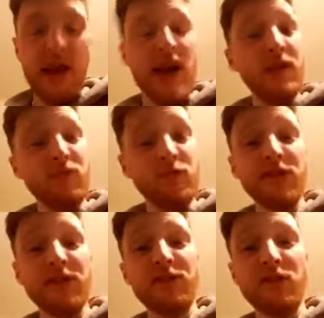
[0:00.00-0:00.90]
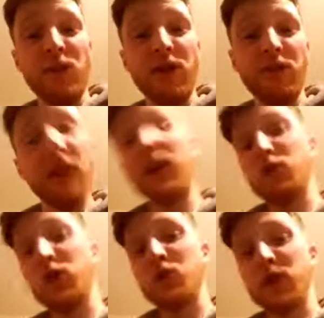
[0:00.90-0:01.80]
Hey, listen, he's from Wales.
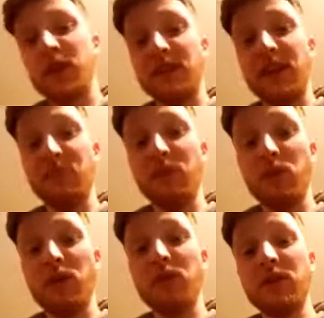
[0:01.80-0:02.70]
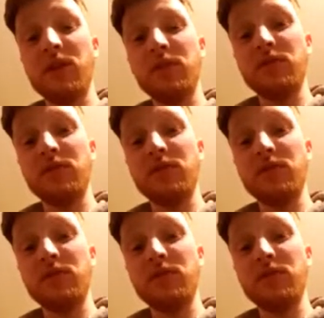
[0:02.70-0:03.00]
Rodri has a name from Wales, yeah.